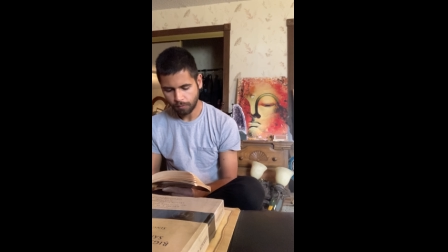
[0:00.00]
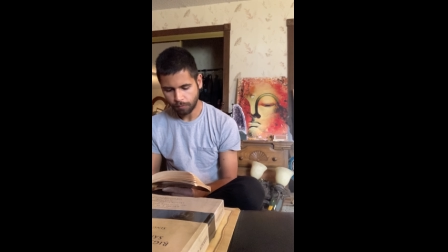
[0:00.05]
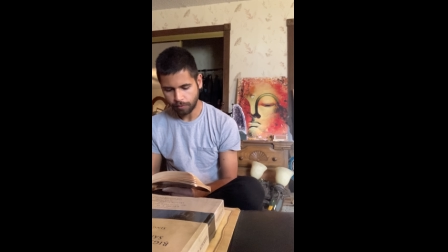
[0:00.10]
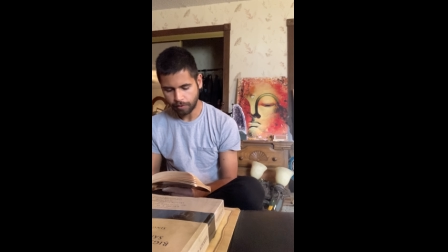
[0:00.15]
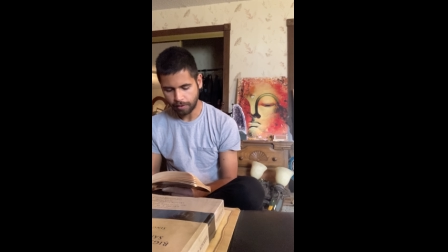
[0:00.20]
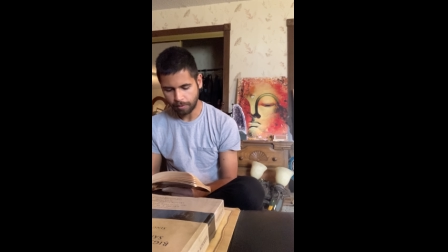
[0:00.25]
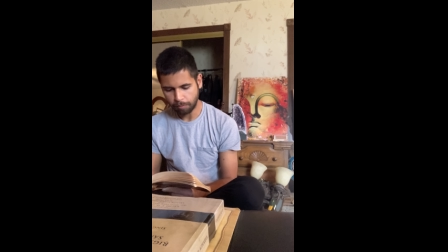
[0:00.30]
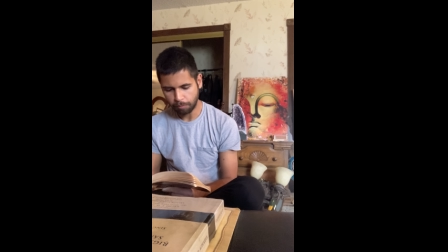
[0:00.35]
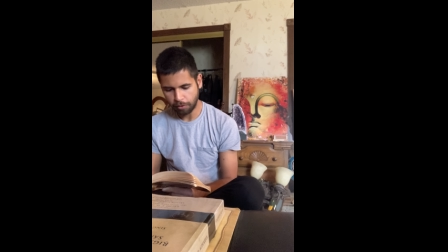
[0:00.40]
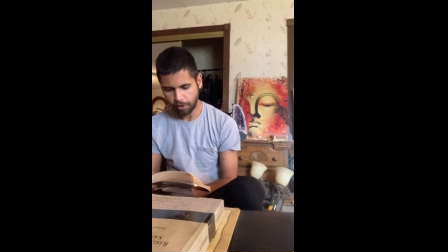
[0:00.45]

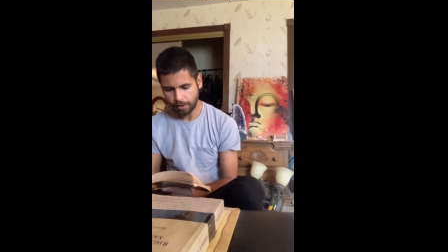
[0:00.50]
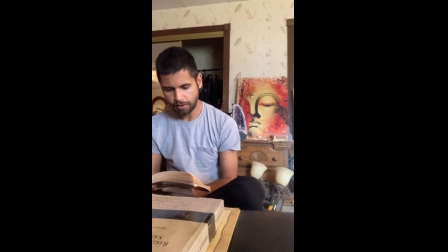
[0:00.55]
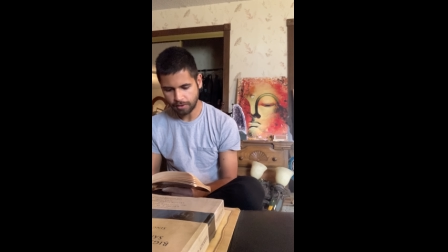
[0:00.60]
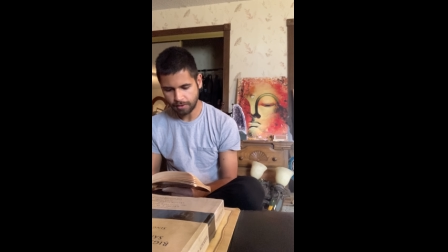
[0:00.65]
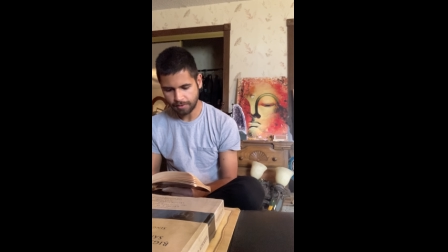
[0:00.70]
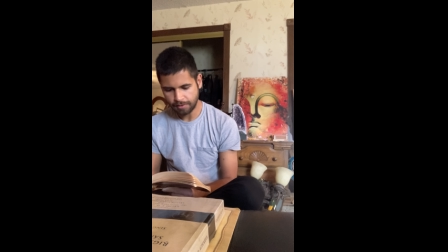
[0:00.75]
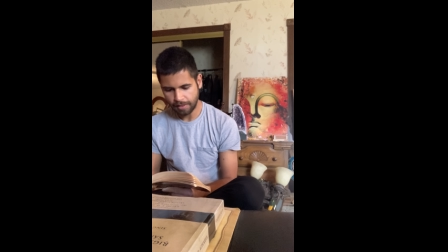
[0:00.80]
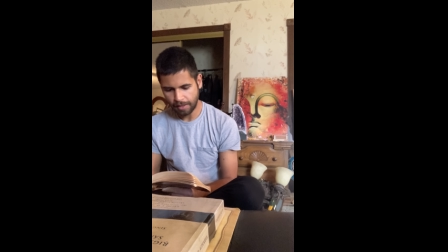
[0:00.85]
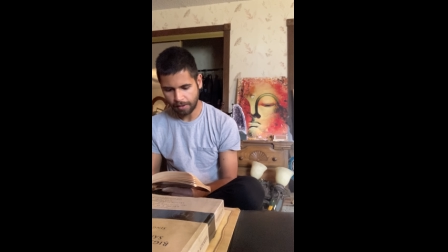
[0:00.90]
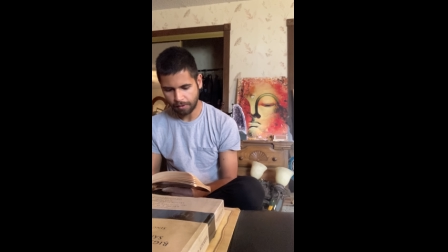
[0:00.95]
When it
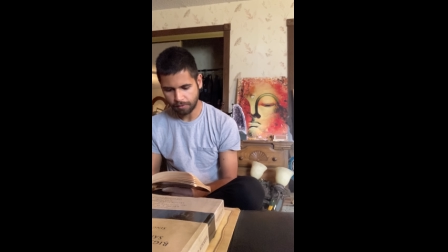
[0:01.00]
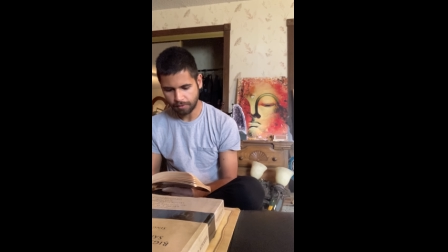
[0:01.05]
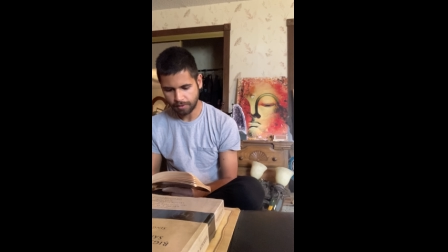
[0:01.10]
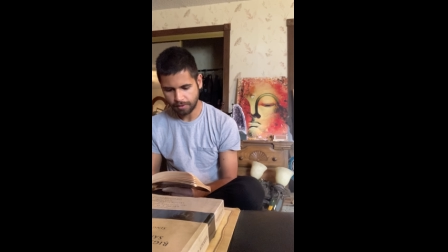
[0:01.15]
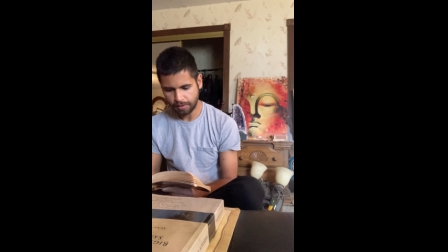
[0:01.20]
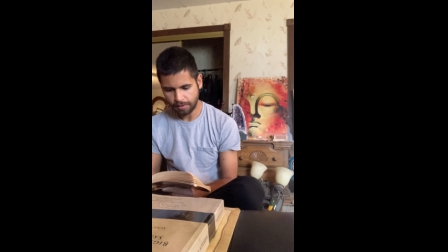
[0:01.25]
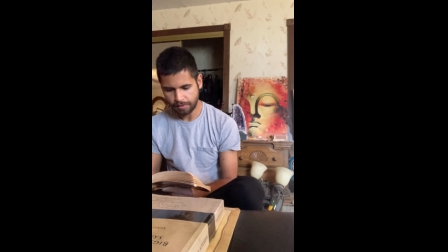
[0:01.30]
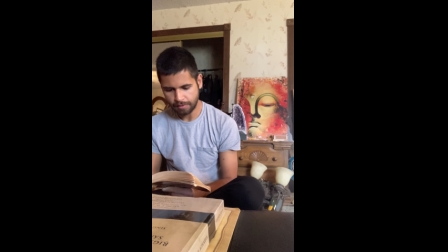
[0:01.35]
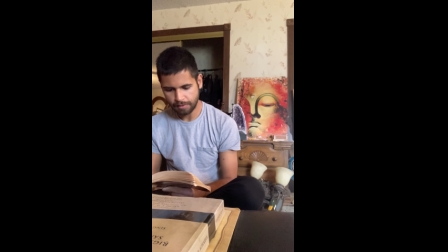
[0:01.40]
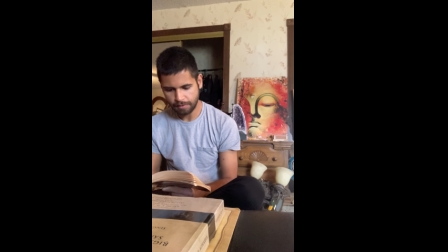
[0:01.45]
branches out
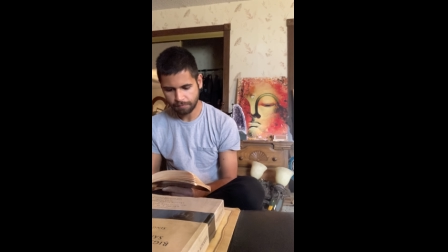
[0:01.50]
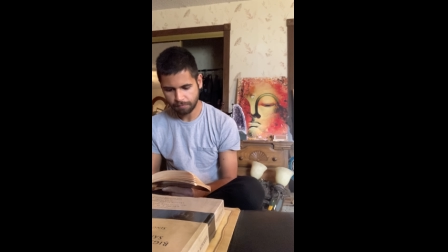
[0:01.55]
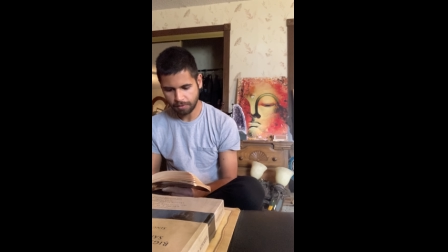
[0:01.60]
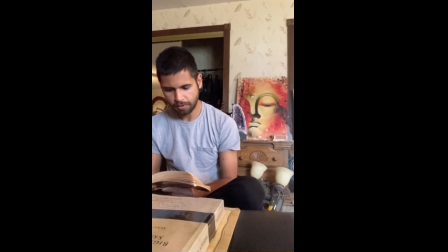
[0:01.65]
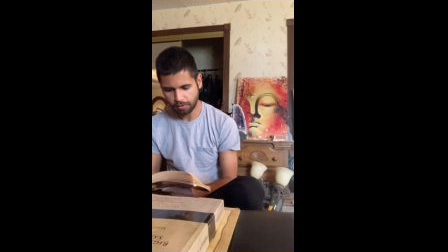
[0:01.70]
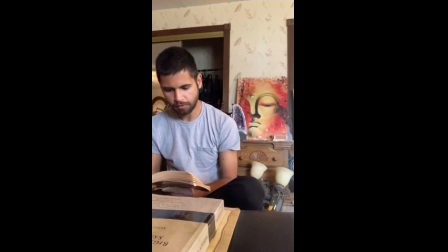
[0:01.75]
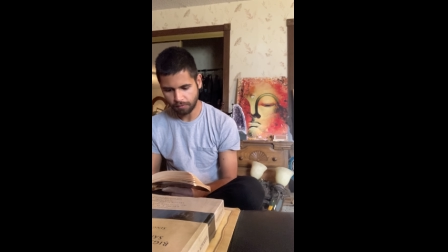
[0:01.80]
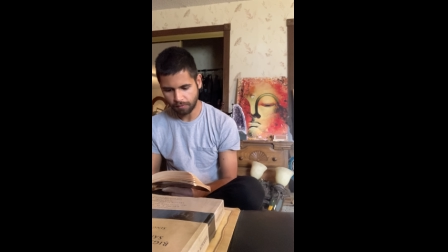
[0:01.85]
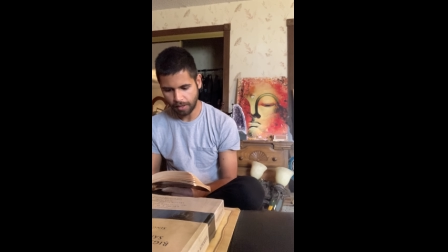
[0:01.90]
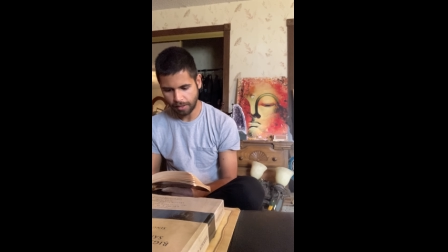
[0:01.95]
in
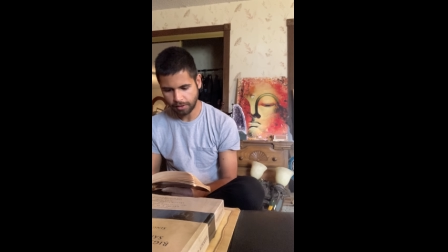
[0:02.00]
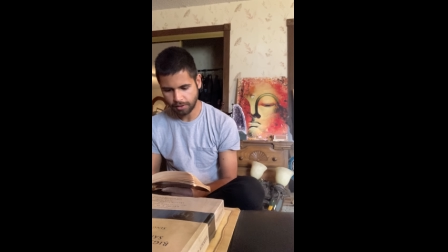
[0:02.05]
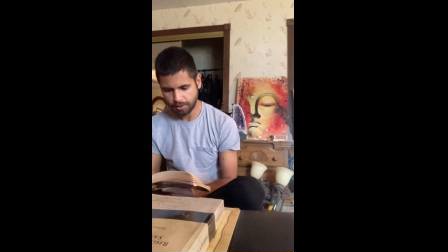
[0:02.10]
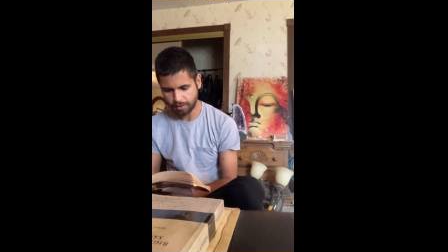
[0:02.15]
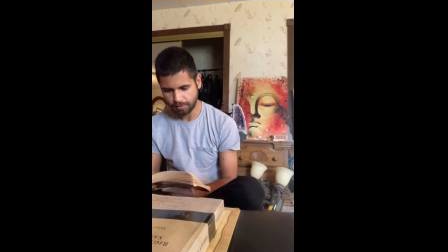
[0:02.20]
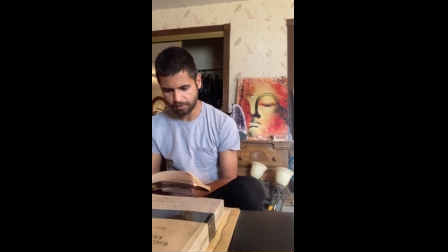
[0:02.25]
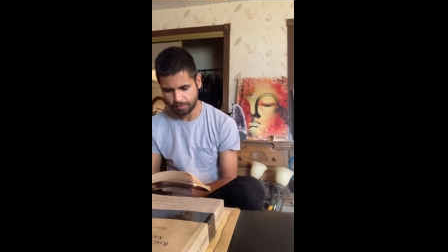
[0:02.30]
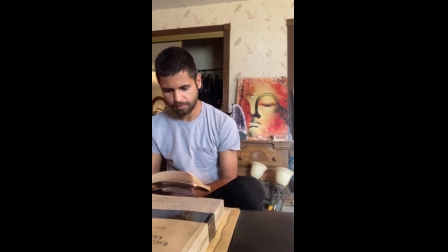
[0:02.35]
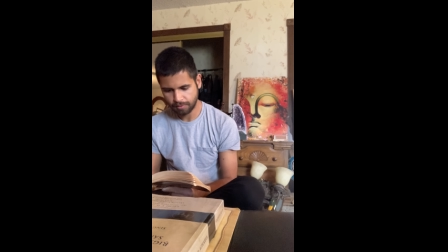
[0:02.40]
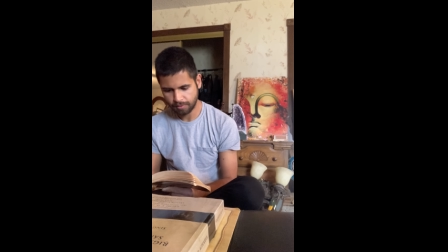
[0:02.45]
different
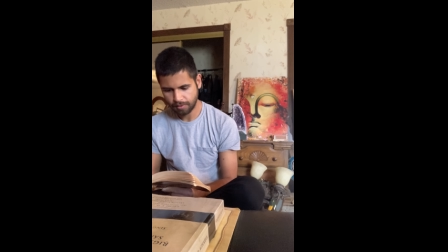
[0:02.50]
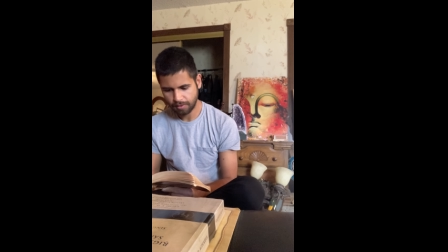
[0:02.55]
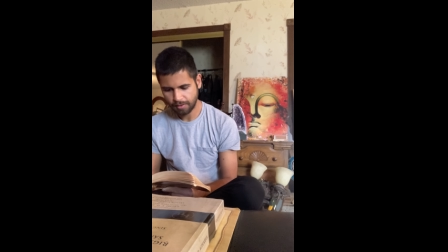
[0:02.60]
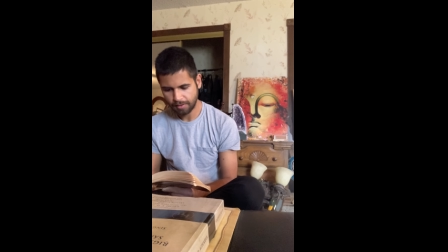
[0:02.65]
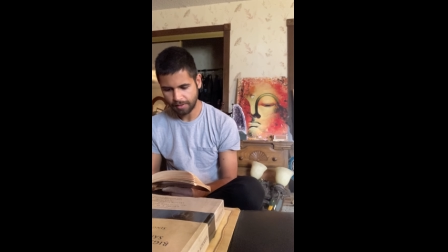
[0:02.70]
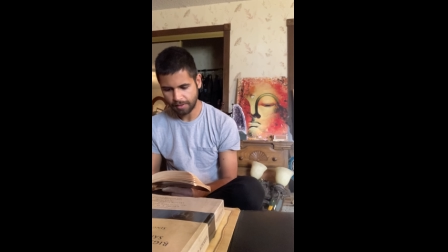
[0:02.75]
directions,